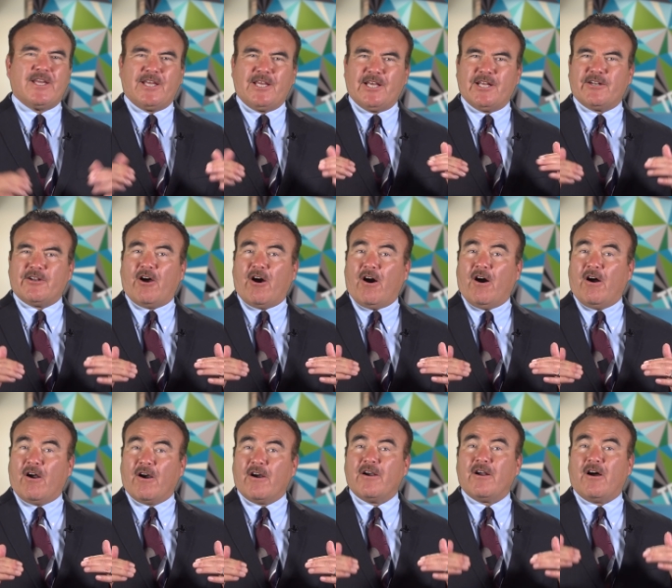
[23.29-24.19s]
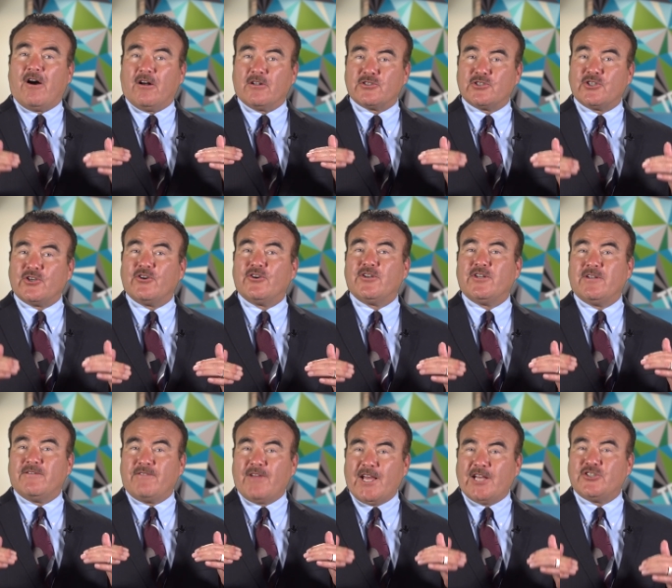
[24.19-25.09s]
in our
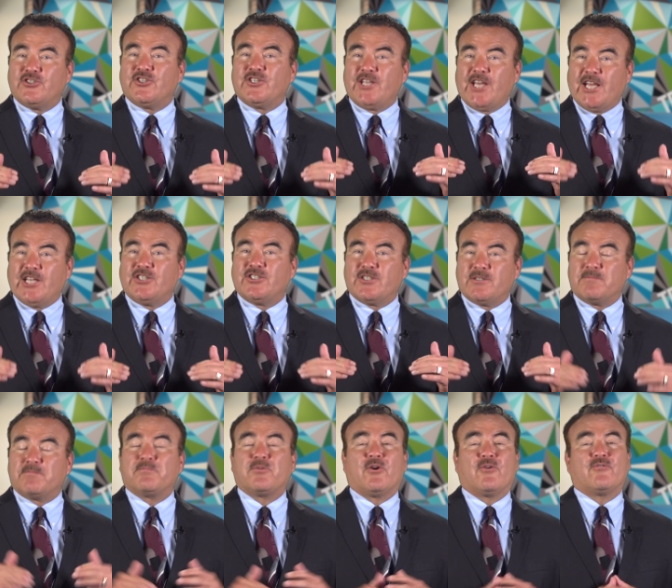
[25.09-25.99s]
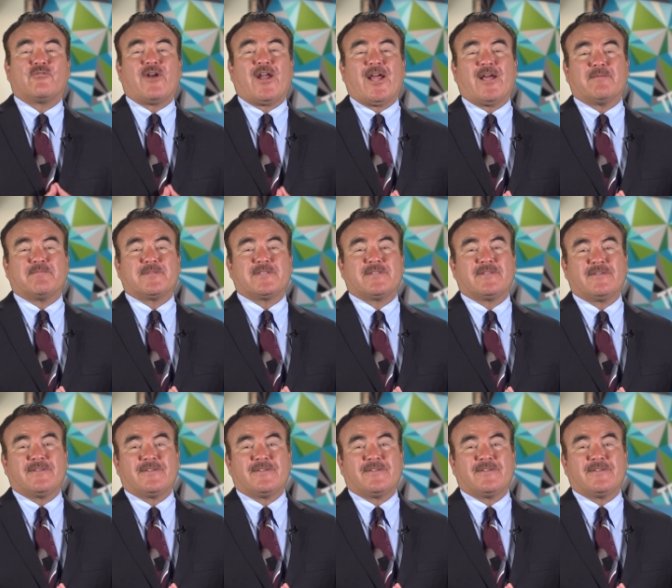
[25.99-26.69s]
alternative education programs.